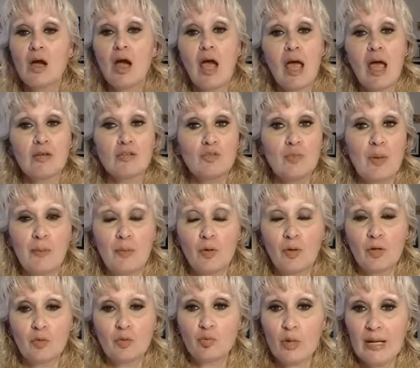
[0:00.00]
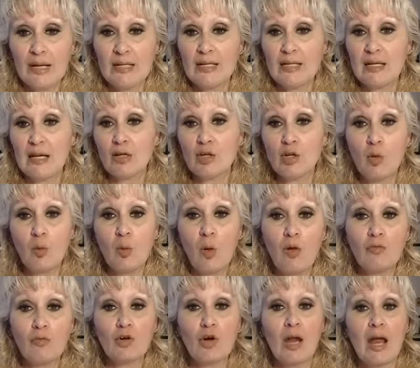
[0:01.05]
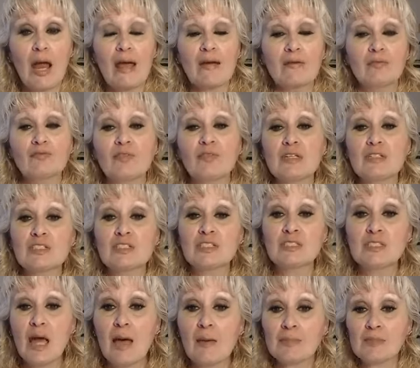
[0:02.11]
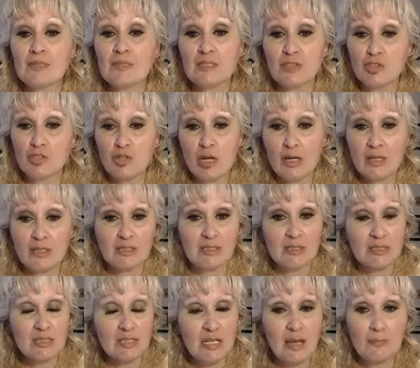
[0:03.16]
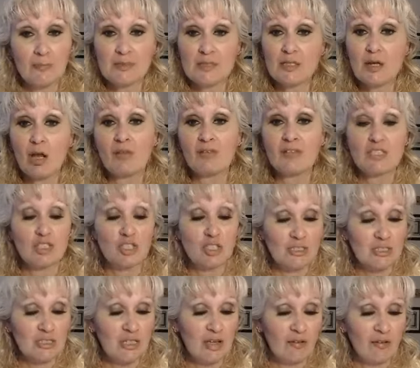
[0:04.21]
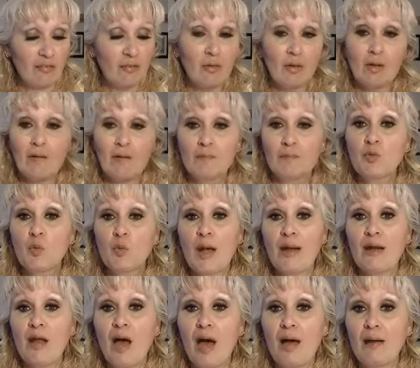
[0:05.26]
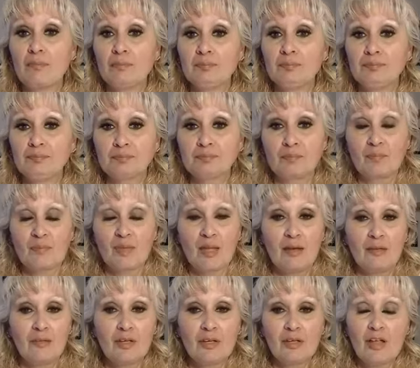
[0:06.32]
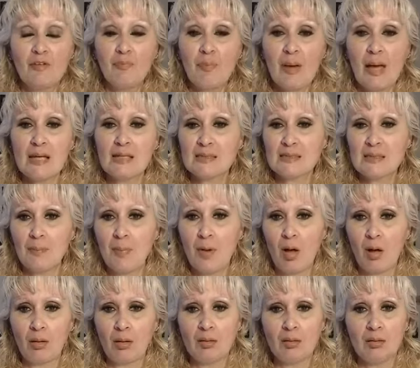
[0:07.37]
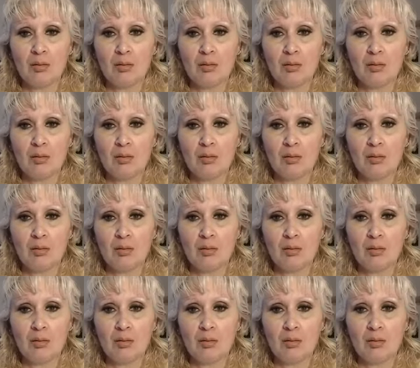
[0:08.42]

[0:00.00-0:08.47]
And people can read it and go over it and get steps and tricks and tips and all this good stuff. Why not? You love basketball.